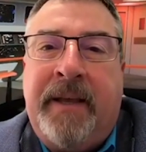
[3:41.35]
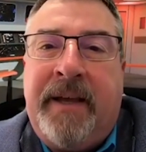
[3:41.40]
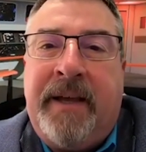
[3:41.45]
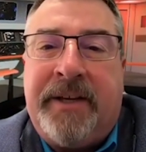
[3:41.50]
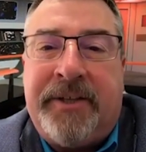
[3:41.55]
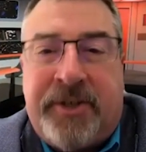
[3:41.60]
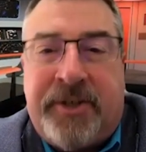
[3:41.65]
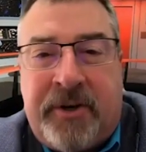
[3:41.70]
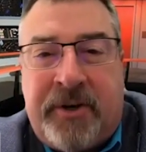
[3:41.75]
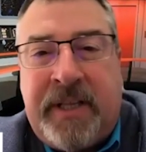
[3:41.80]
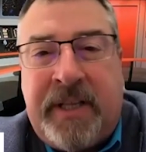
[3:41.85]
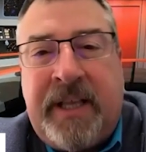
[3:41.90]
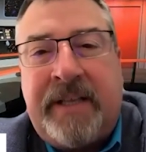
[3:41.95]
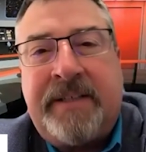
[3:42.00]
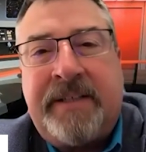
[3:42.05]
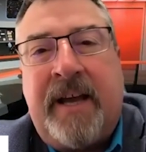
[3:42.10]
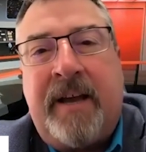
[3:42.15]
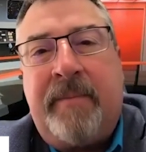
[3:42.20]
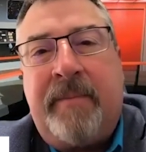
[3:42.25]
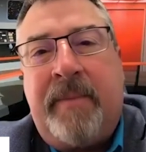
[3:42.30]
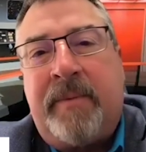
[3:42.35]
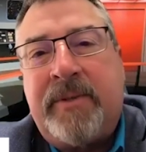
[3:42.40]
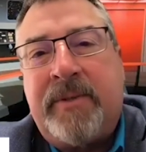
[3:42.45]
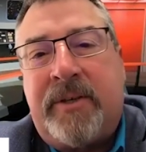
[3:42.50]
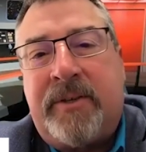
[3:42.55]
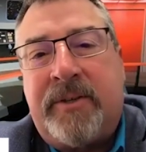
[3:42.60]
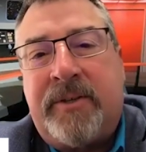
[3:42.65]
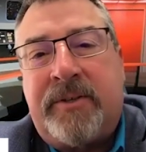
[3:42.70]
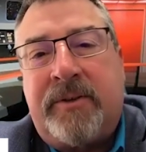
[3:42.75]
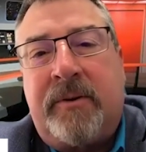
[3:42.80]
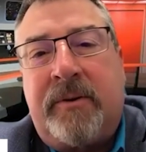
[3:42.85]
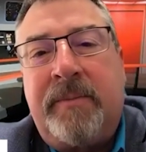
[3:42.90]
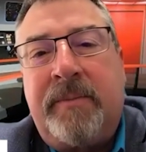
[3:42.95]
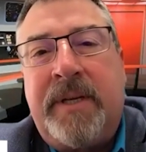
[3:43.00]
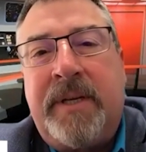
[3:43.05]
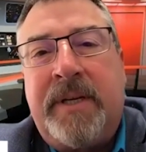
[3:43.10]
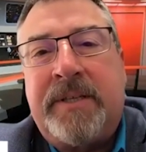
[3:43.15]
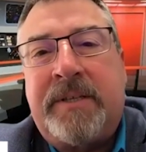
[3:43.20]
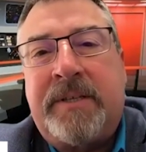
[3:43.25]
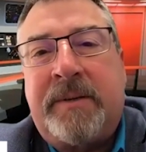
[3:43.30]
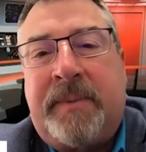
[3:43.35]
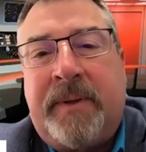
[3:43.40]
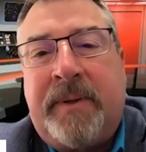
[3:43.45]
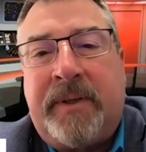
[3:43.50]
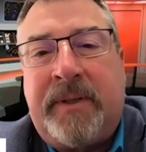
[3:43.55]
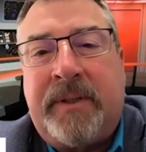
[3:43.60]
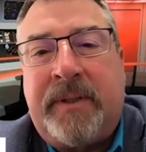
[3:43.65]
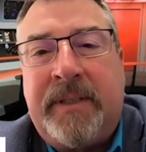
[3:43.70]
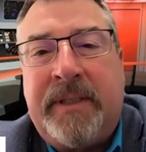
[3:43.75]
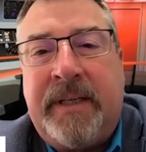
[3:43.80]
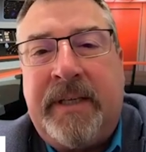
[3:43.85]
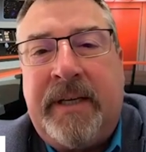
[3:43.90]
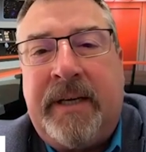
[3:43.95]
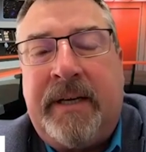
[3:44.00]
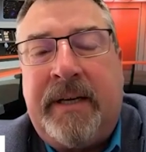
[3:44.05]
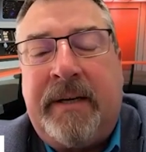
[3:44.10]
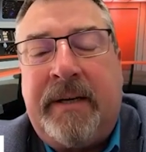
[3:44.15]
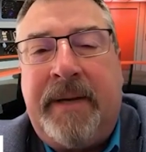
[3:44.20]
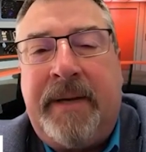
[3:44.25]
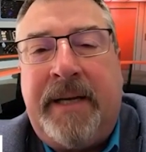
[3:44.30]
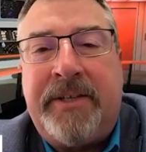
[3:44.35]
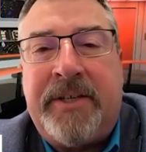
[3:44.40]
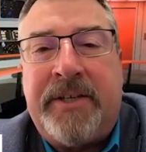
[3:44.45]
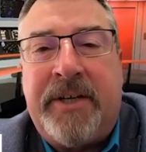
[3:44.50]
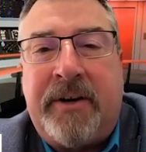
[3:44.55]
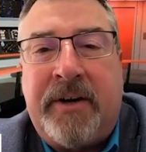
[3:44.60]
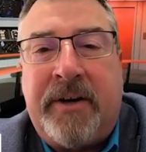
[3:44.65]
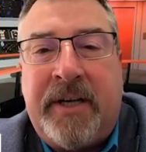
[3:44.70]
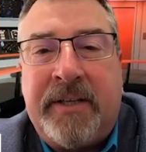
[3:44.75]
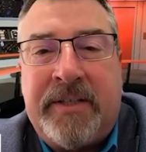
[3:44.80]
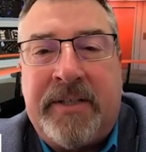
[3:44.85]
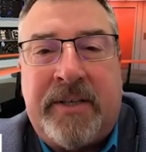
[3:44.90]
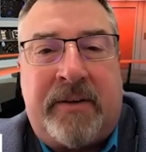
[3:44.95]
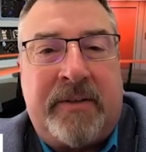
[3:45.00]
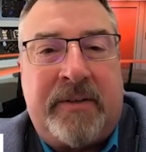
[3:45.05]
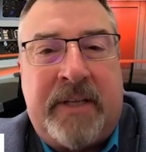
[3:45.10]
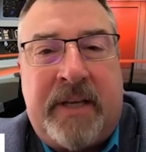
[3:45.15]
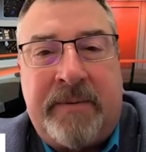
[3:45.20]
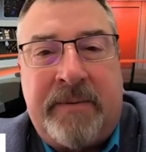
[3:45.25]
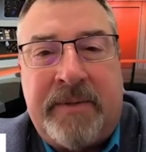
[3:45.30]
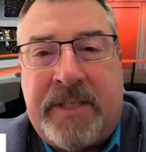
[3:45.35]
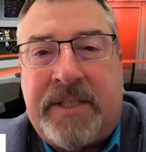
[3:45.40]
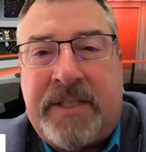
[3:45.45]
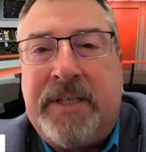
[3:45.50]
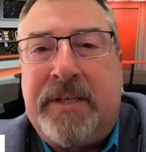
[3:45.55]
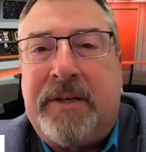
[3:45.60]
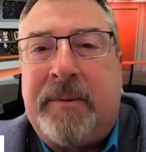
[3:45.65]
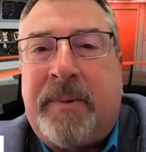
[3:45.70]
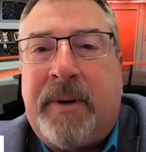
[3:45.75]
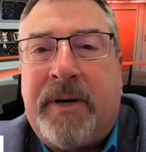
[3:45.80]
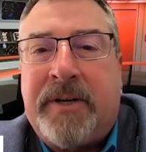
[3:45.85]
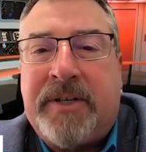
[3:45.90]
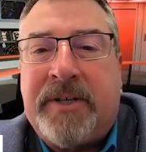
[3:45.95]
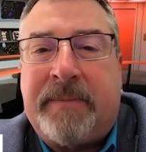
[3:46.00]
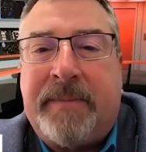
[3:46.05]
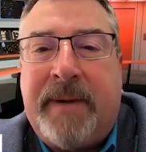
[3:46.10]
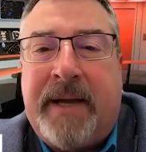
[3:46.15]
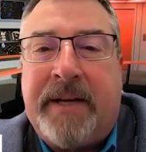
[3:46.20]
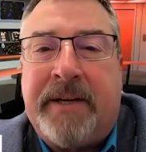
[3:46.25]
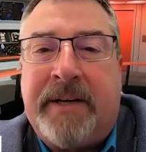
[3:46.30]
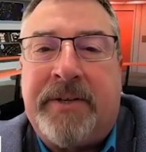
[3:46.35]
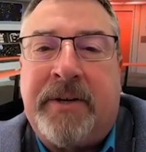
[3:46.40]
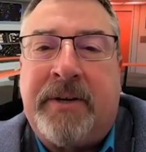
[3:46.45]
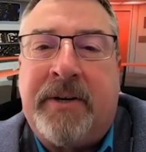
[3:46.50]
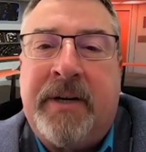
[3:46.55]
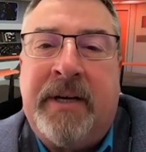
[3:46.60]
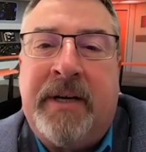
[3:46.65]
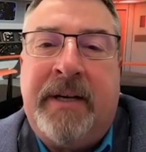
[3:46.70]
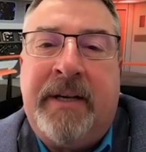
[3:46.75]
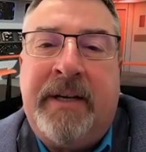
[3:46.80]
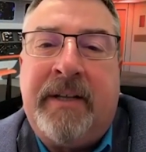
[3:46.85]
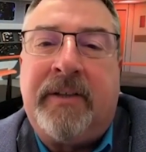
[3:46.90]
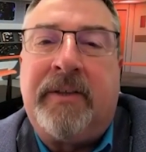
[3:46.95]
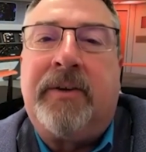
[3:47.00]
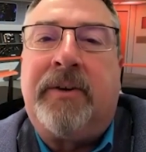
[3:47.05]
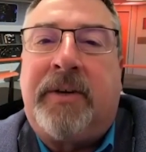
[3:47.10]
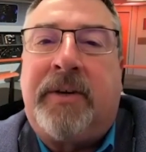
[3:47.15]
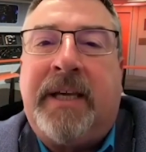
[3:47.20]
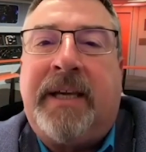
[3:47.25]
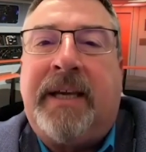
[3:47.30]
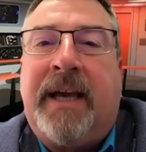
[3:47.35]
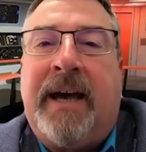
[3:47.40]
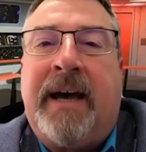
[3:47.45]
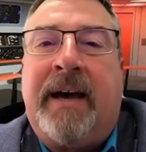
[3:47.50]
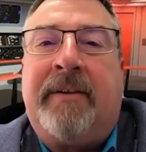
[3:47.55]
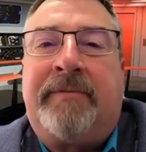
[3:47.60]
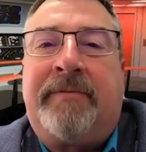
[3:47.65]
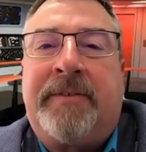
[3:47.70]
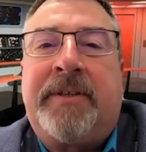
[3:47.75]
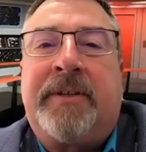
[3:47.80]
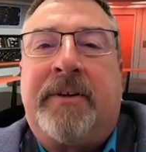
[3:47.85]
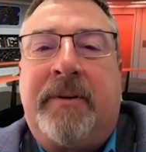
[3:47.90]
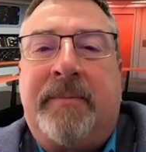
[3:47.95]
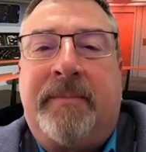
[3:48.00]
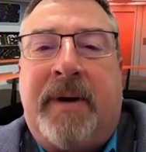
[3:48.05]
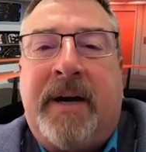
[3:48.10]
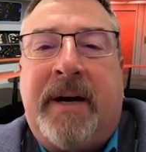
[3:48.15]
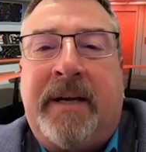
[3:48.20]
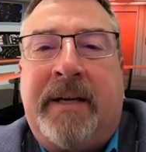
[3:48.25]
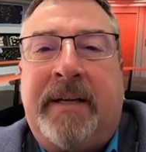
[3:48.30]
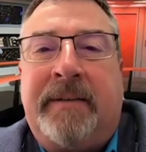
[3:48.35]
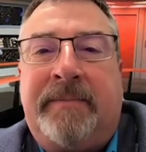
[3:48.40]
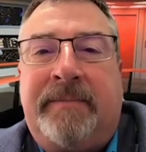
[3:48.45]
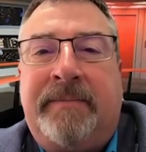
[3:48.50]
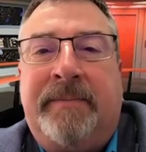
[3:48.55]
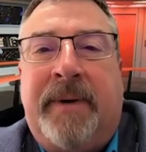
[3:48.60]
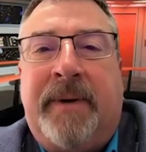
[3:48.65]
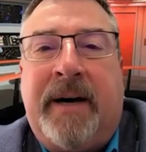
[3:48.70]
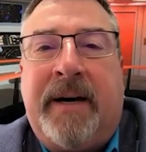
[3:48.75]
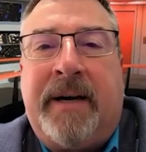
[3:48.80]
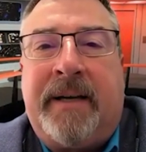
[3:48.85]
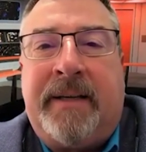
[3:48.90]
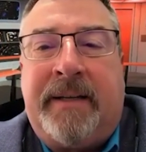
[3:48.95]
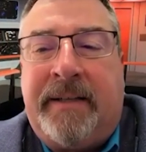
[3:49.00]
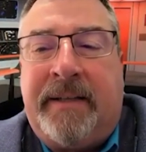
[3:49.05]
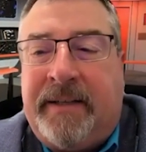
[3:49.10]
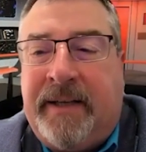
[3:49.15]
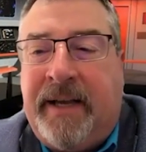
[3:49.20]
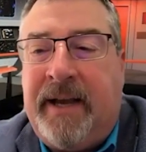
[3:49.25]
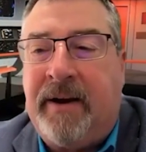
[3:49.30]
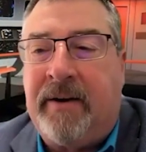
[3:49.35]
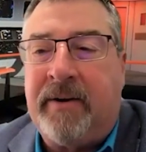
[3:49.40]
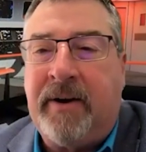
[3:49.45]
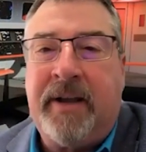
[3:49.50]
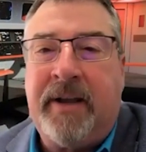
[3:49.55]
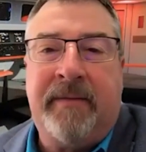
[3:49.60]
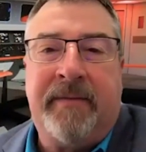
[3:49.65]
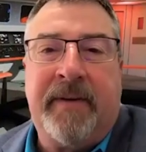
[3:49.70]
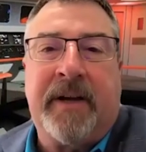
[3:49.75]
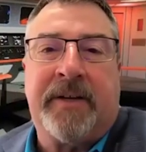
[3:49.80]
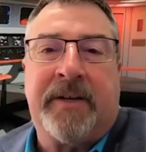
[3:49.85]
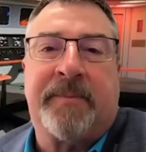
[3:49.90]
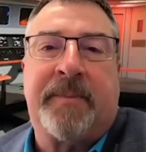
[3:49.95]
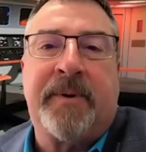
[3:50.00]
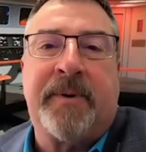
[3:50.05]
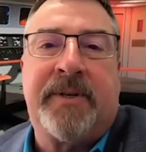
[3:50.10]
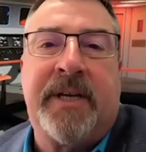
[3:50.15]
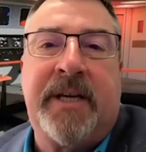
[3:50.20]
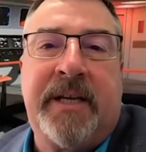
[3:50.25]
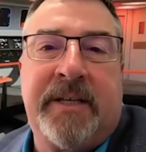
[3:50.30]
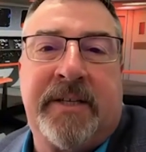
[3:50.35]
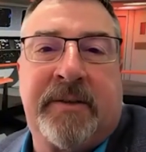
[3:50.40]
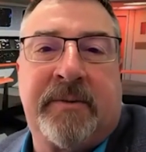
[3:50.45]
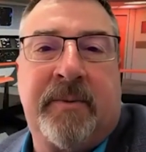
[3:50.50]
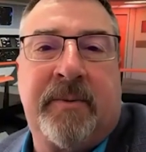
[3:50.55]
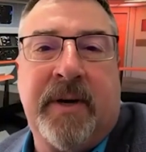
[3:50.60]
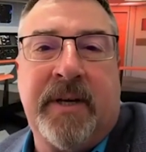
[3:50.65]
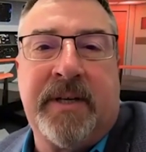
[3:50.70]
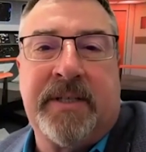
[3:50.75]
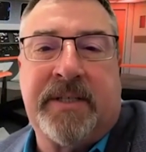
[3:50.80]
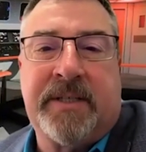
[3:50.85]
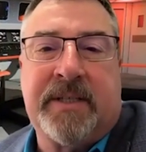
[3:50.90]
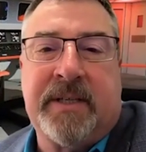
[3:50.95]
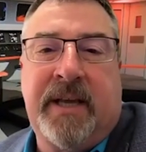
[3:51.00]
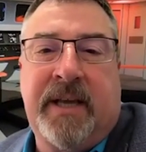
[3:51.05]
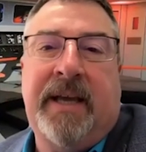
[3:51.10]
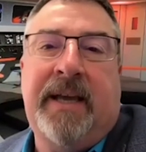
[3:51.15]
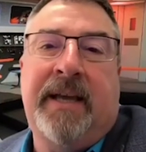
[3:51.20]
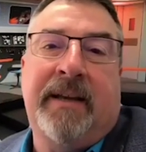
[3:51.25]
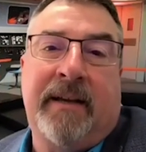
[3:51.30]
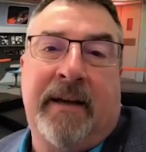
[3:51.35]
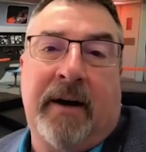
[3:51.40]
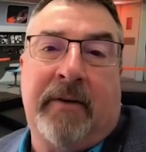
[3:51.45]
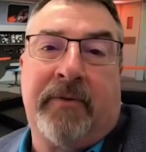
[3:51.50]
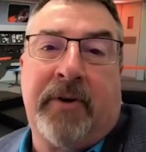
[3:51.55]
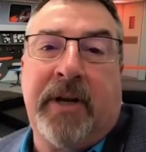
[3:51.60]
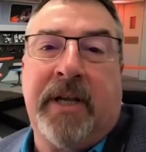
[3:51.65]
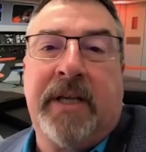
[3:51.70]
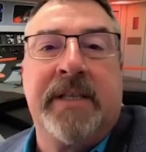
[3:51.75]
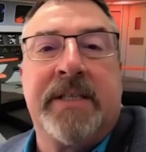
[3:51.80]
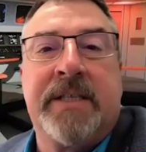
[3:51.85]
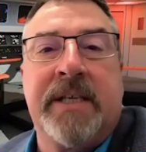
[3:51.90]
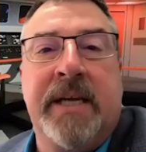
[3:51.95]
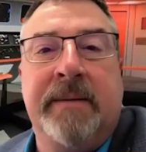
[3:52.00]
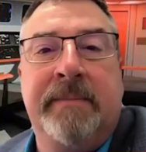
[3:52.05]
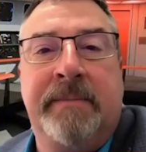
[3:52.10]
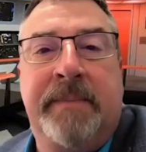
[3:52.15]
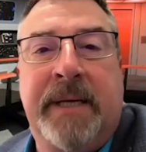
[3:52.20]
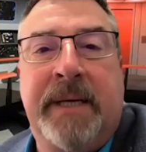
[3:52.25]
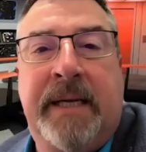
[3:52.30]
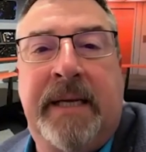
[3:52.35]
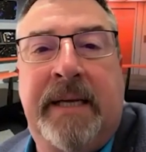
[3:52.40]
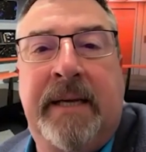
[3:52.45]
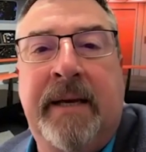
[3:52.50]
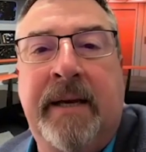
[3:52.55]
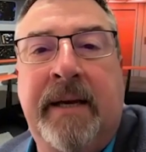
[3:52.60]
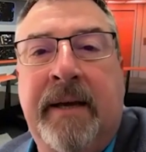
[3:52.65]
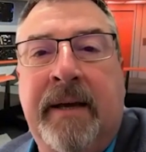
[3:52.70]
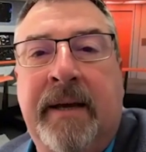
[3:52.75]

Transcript: And during that time, I was also a municipal uh, engineering consultant. I was a senior project manager, looking after, and my my area of expertise was A, governance, and B,